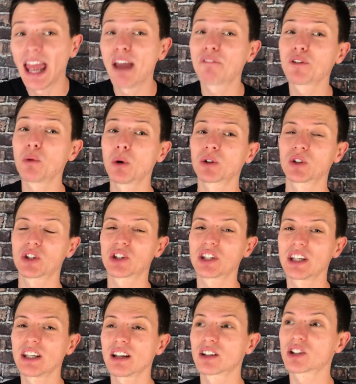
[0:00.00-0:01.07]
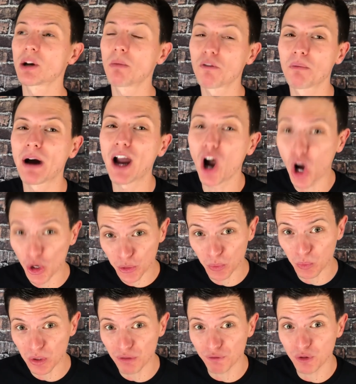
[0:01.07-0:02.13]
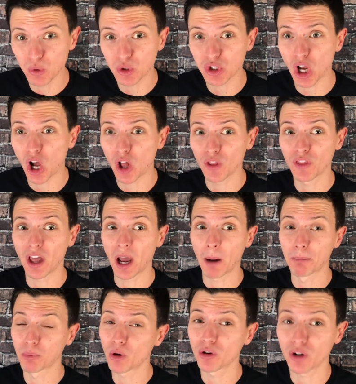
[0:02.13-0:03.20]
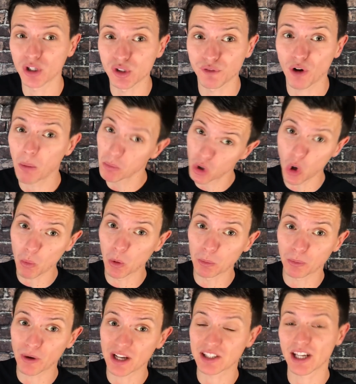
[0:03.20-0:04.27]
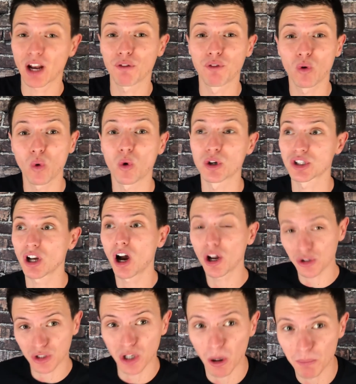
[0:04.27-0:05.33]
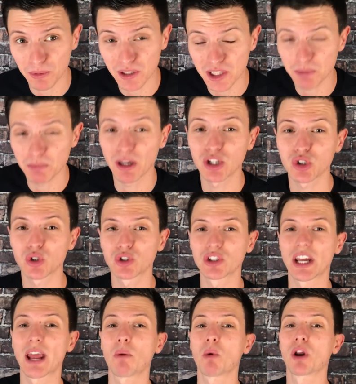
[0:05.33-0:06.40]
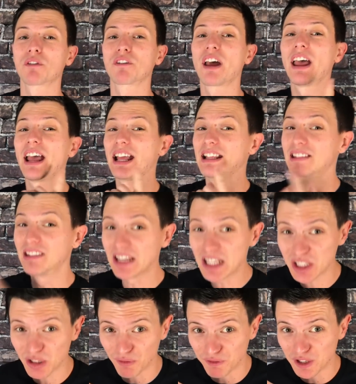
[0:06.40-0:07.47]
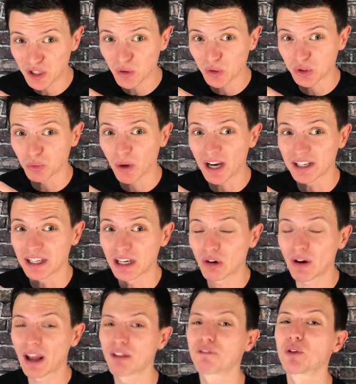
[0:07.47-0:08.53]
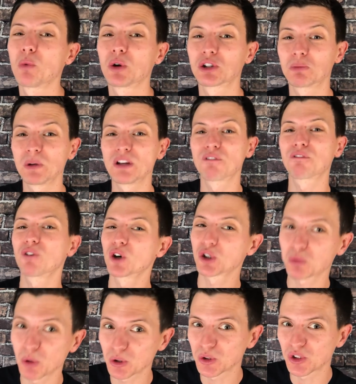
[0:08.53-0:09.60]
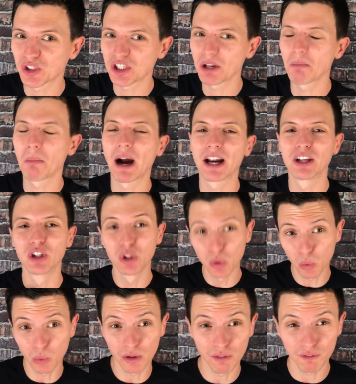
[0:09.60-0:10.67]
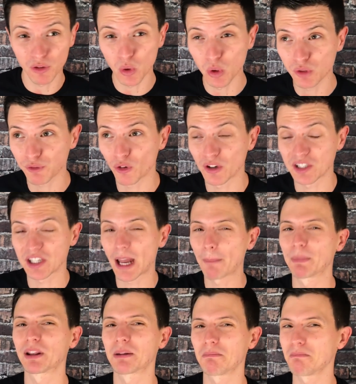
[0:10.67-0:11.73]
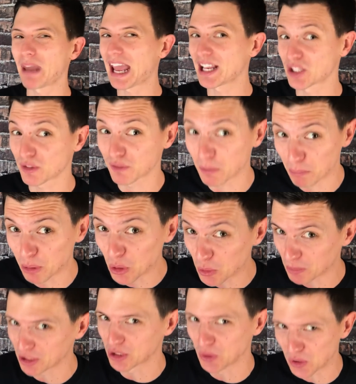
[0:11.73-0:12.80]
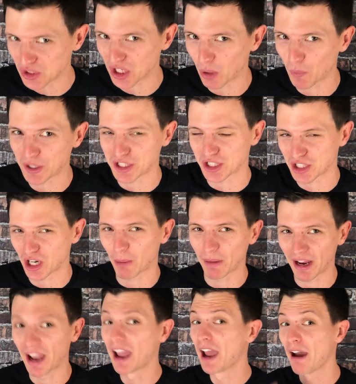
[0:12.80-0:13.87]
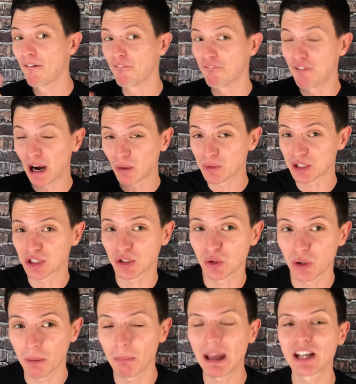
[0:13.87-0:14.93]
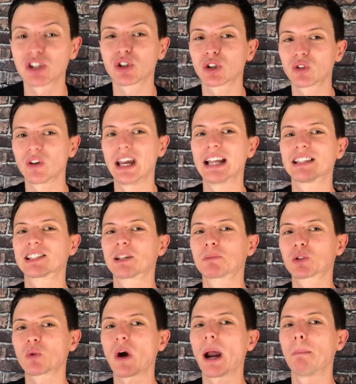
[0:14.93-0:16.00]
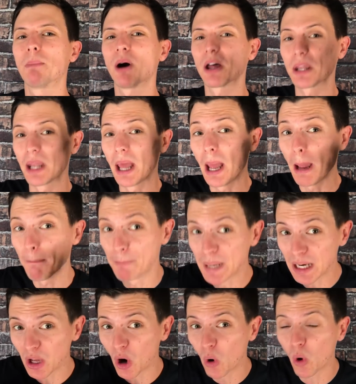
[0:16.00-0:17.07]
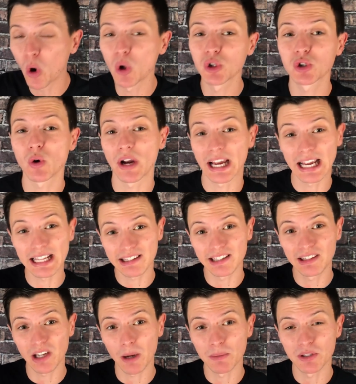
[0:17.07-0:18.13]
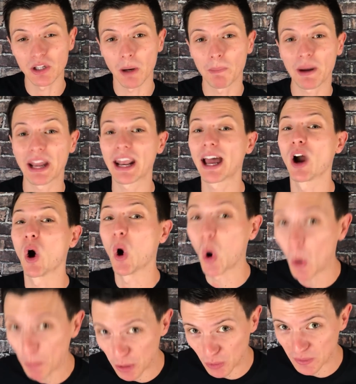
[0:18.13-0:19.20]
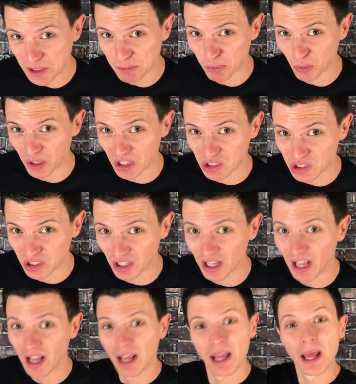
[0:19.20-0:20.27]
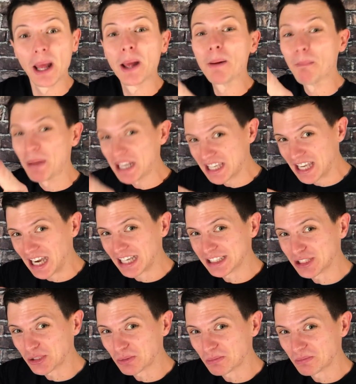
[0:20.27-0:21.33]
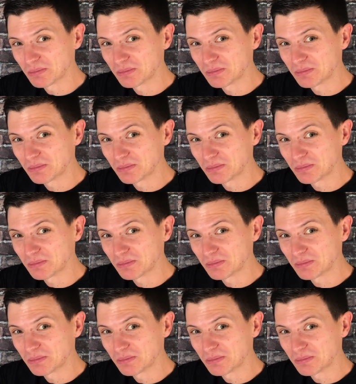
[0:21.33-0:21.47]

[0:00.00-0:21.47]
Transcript: If you want to see some of my other reviews on products from Kobold Press and of course other companies, make sure to hit one of these videos right here. And if you want to be the first one to see my new reviews, for example the Maze of the Blue Medusa, Medusa, which is coming very soon. Make sure to hit the subscribe button below. Also hit the thumbs up, and I hope your inspiration may guide you.